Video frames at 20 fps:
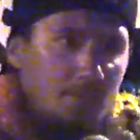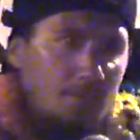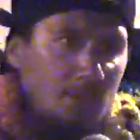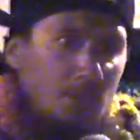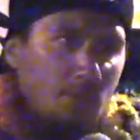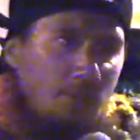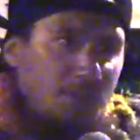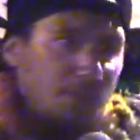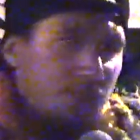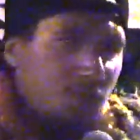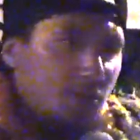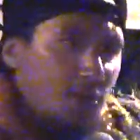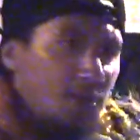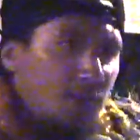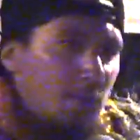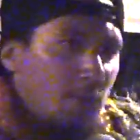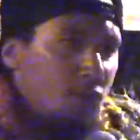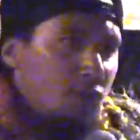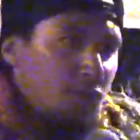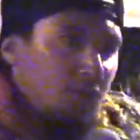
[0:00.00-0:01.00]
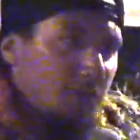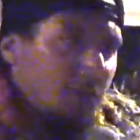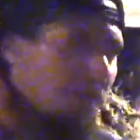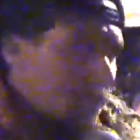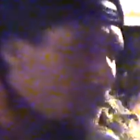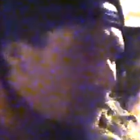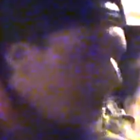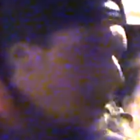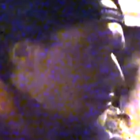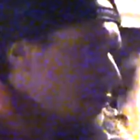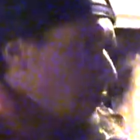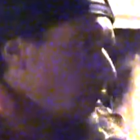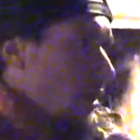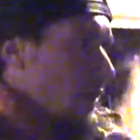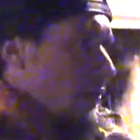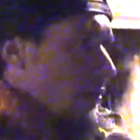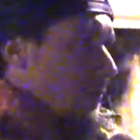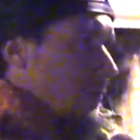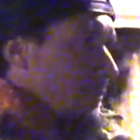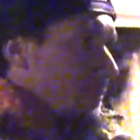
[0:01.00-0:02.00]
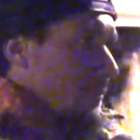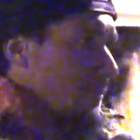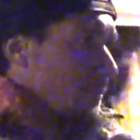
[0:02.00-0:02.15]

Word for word: He wasn't talking about drinking fresh water.